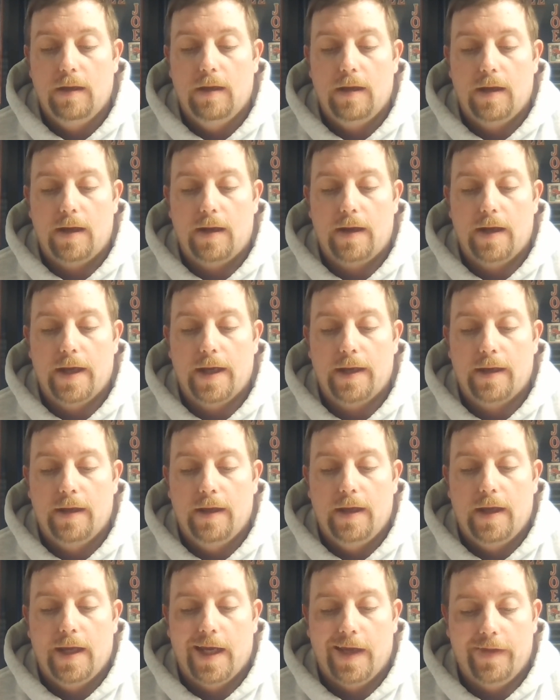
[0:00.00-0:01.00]
All right,
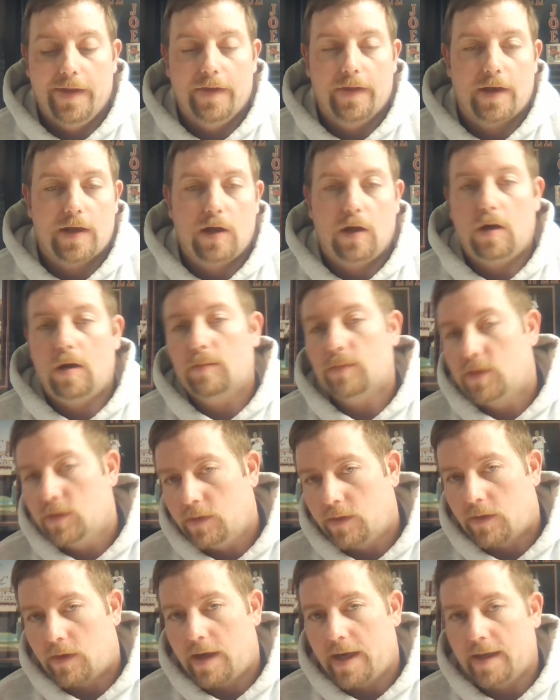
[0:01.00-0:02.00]
and then the column to
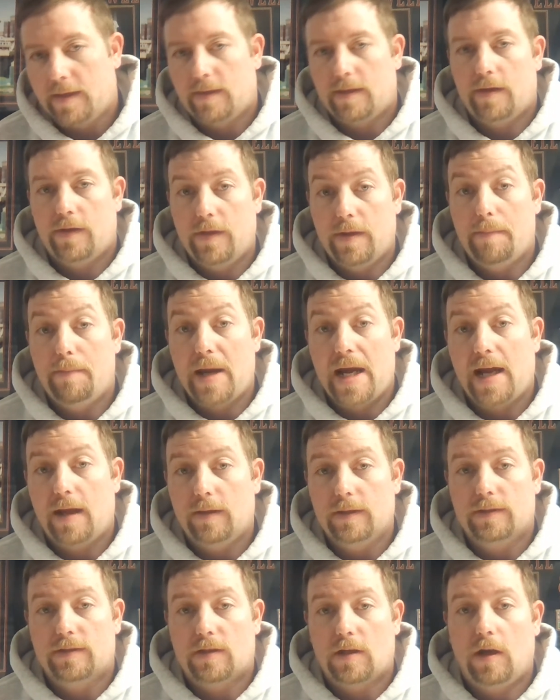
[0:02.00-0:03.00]
the right there, the
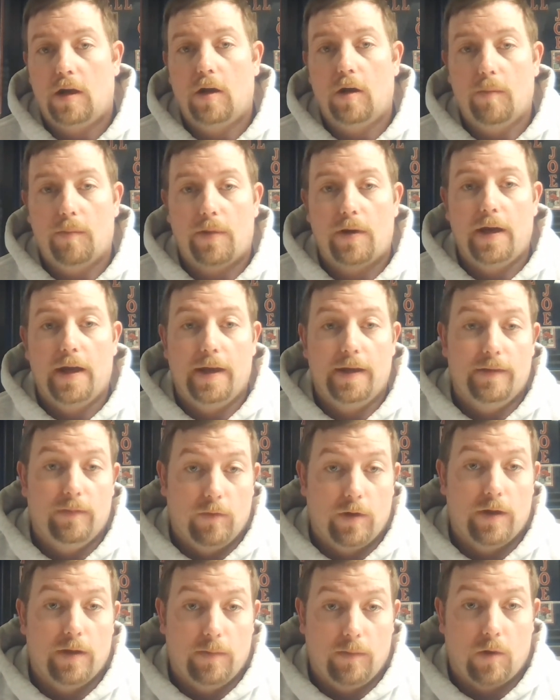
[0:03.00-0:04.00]
balance column, probably
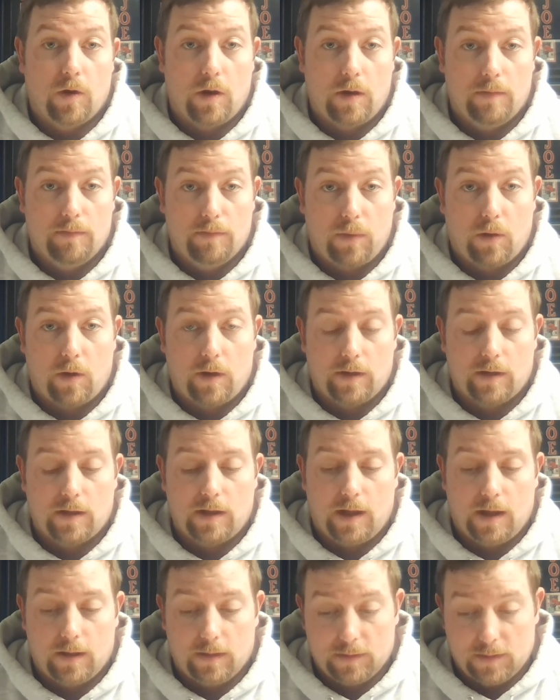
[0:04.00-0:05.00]
one of the more important
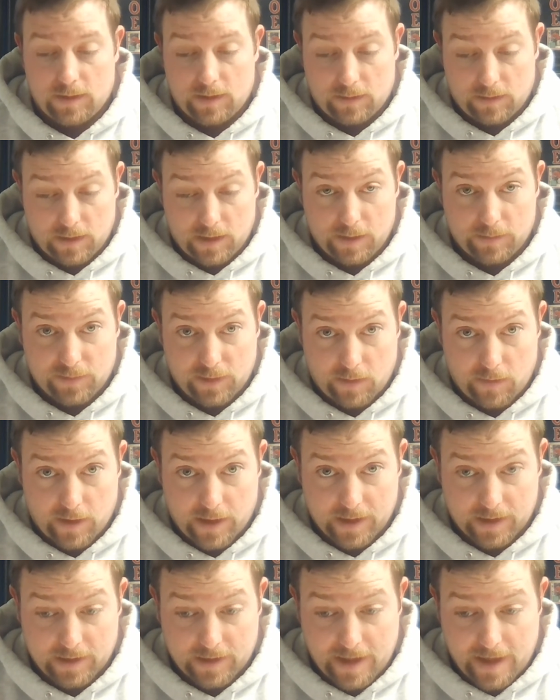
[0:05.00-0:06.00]
columns, keeps our
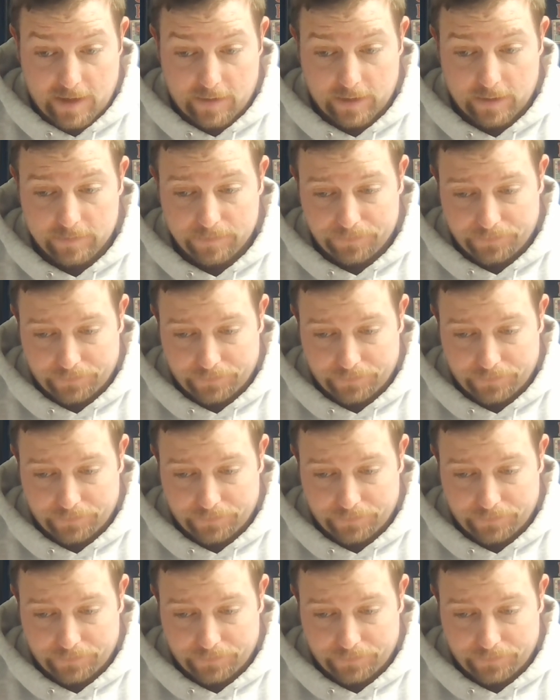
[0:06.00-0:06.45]
running tally.